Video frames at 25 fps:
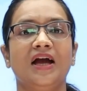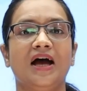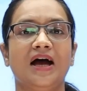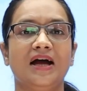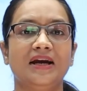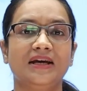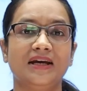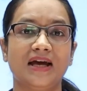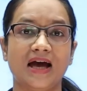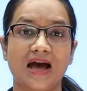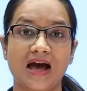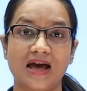
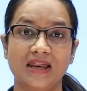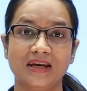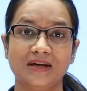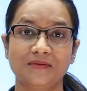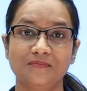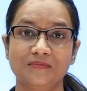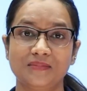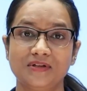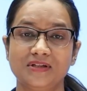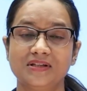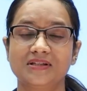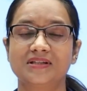and
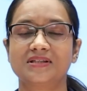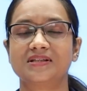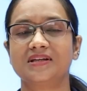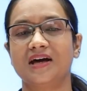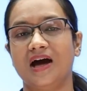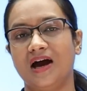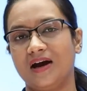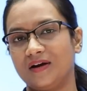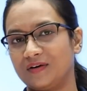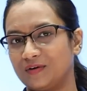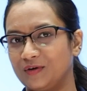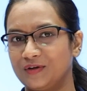animals
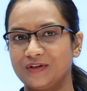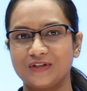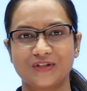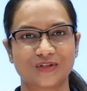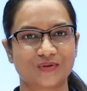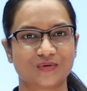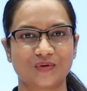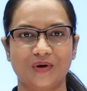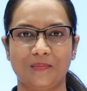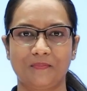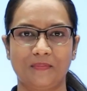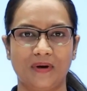are
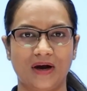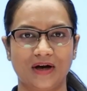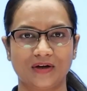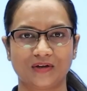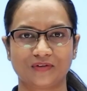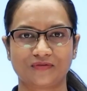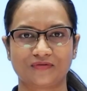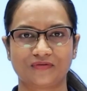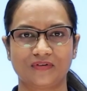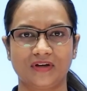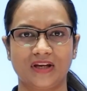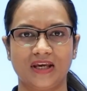also a part
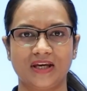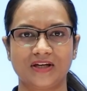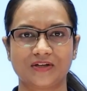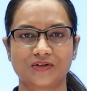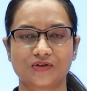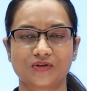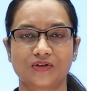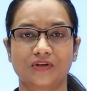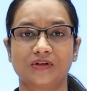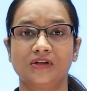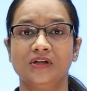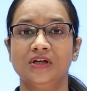of
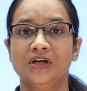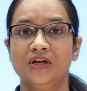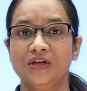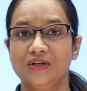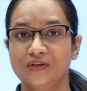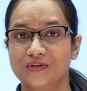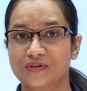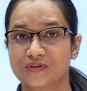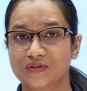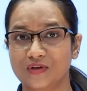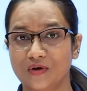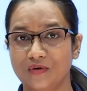nature.
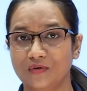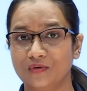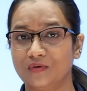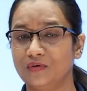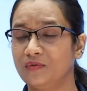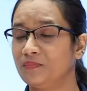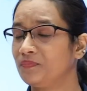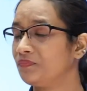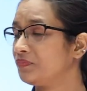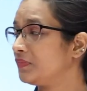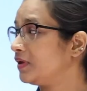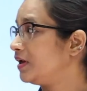
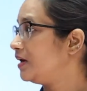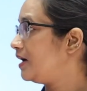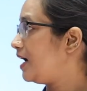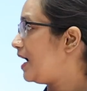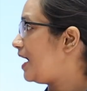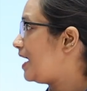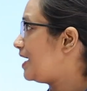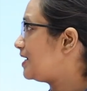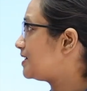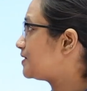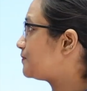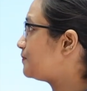So
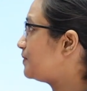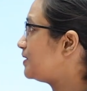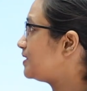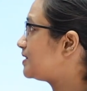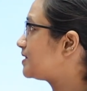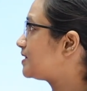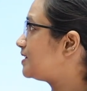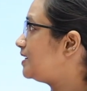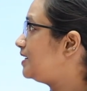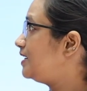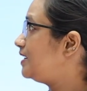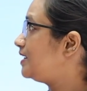as we
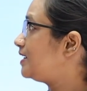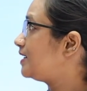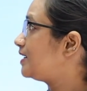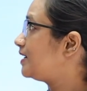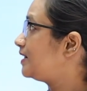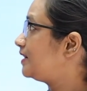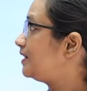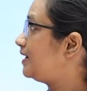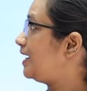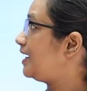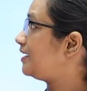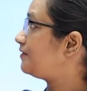see
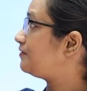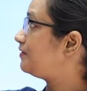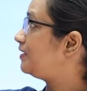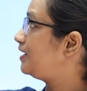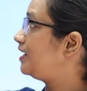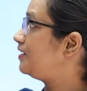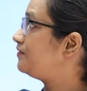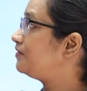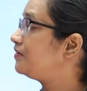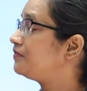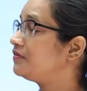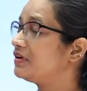that
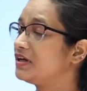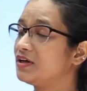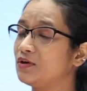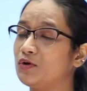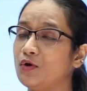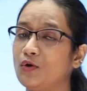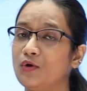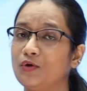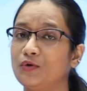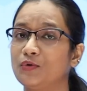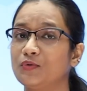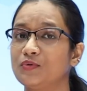whenever we
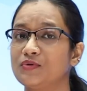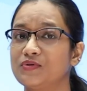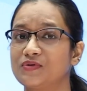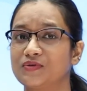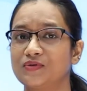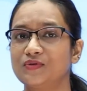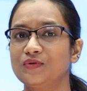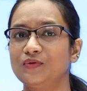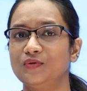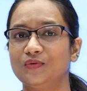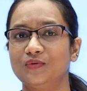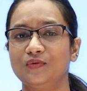go to
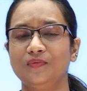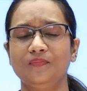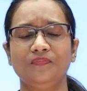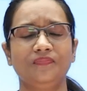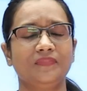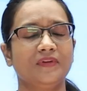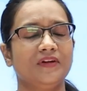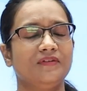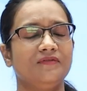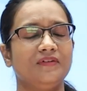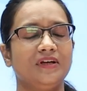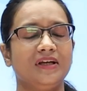zoo,
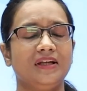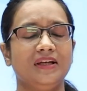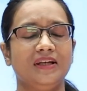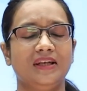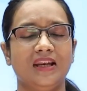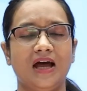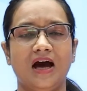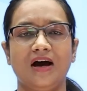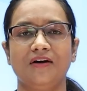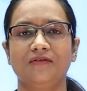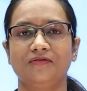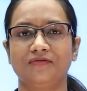we
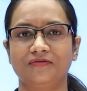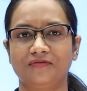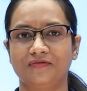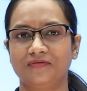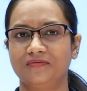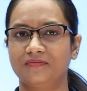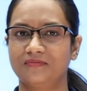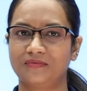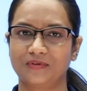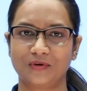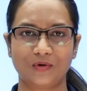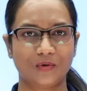love
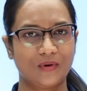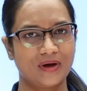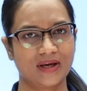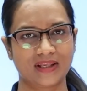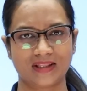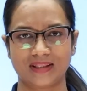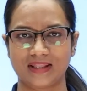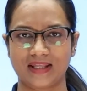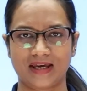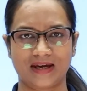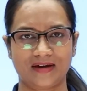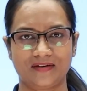
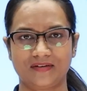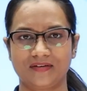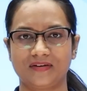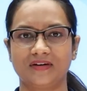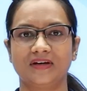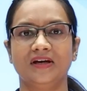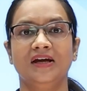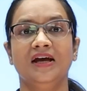going there,